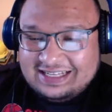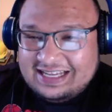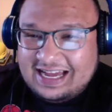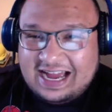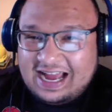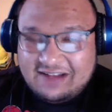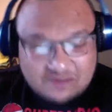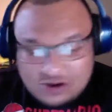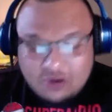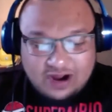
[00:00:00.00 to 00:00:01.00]
Yeah, I have
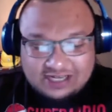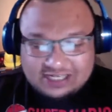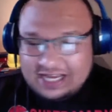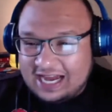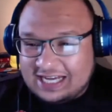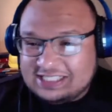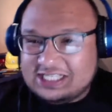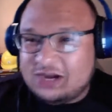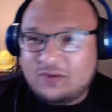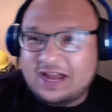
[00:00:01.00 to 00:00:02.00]
no idea how to
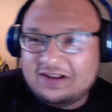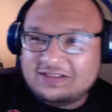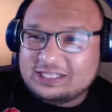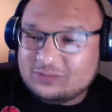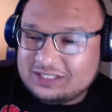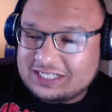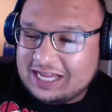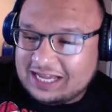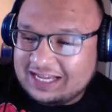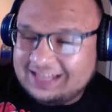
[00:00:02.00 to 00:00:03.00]
segue out of this one
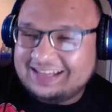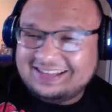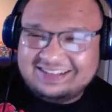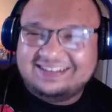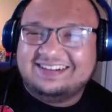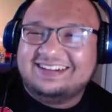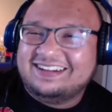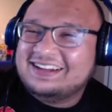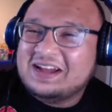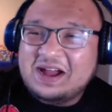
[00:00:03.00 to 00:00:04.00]
today.
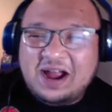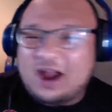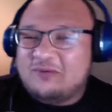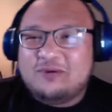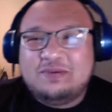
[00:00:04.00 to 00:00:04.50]
All right, we'll be